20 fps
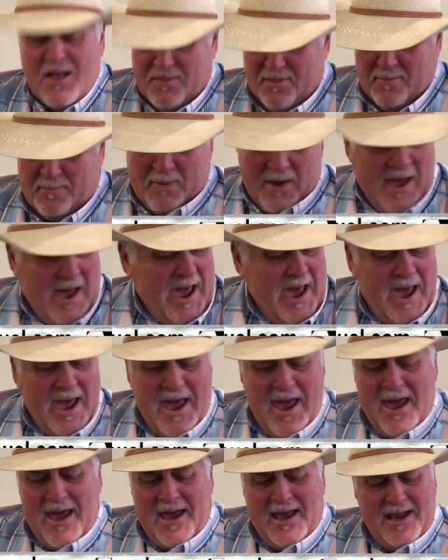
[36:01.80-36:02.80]
The
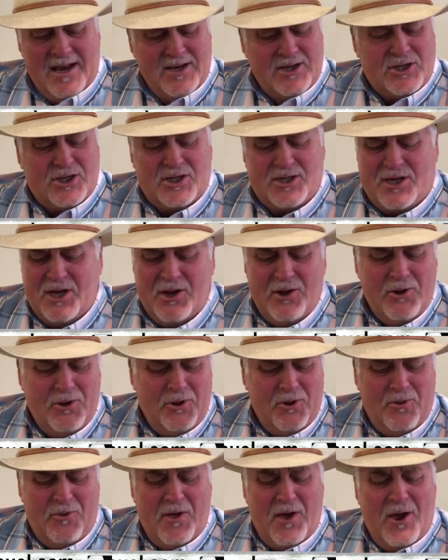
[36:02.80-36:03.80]
pain's
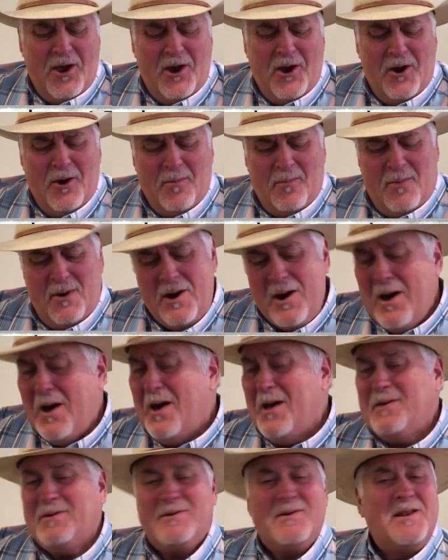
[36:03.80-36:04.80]
still there,
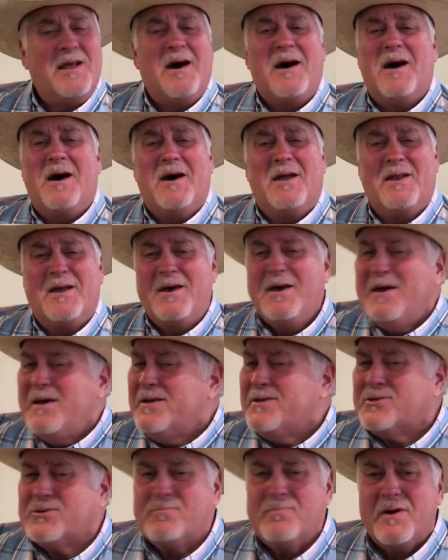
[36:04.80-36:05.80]
but not
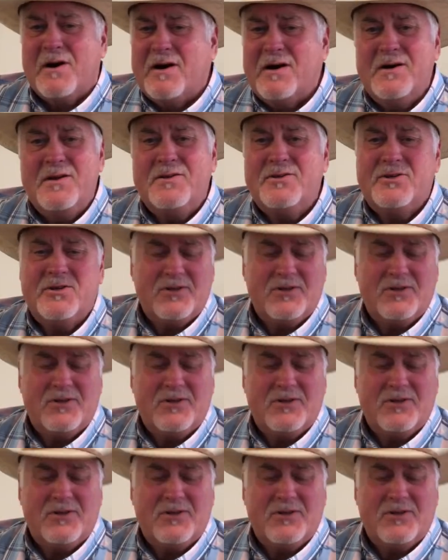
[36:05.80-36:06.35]
as much.